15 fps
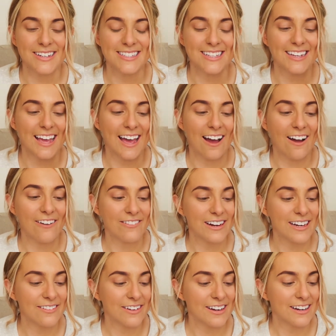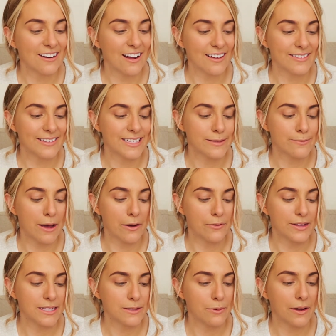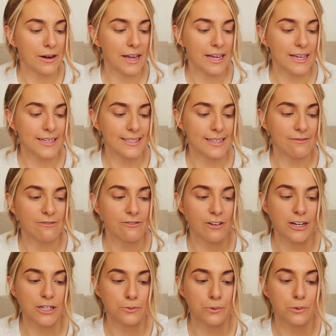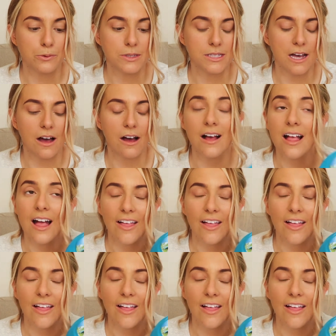So yeah, I really like this smell. This one is in fresh water.